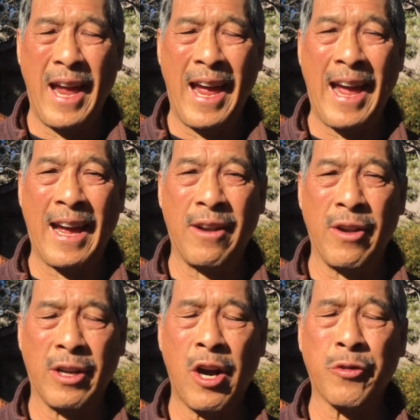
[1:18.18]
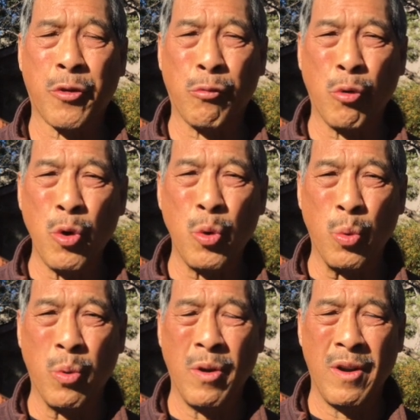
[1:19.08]
and cut
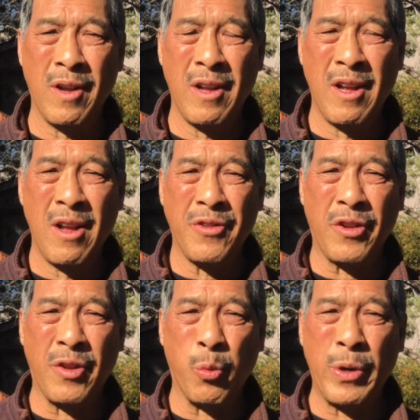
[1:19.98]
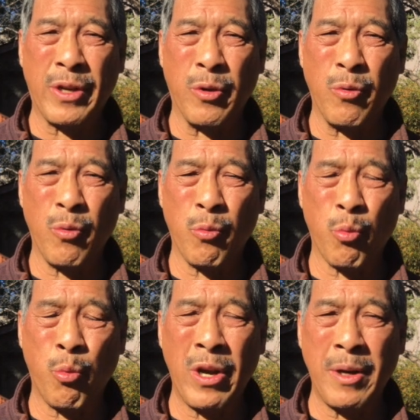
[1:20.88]
through so that we could
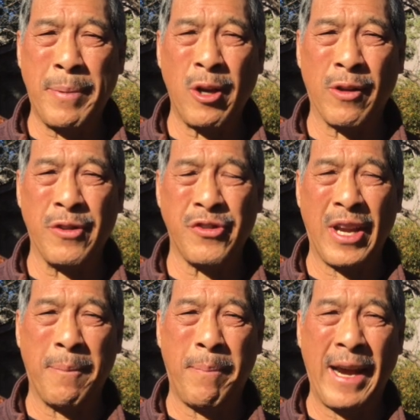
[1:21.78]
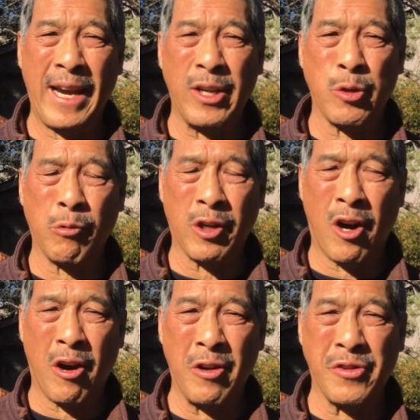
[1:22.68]
really be on the same page
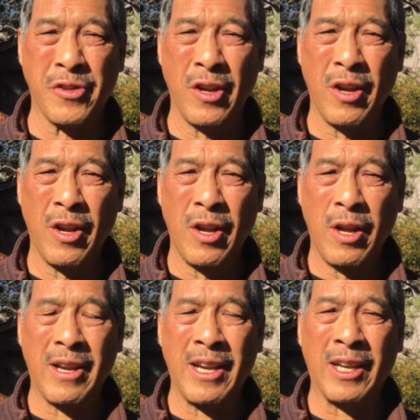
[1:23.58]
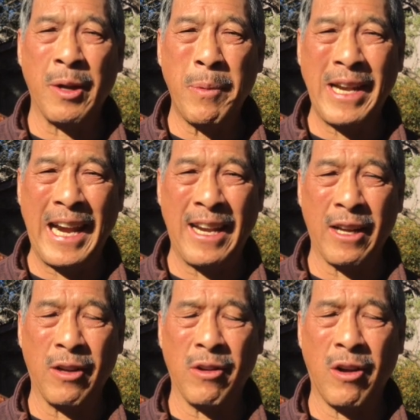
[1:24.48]
regards
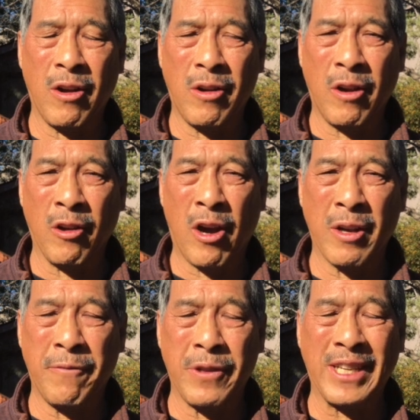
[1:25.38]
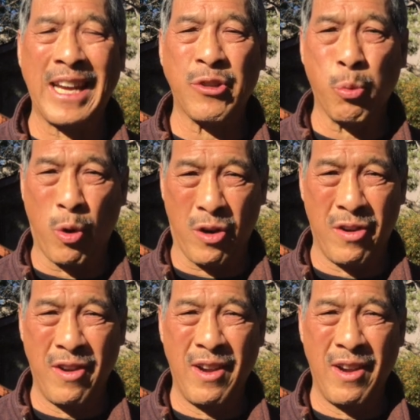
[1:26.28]
eliminating a lot of the guesswork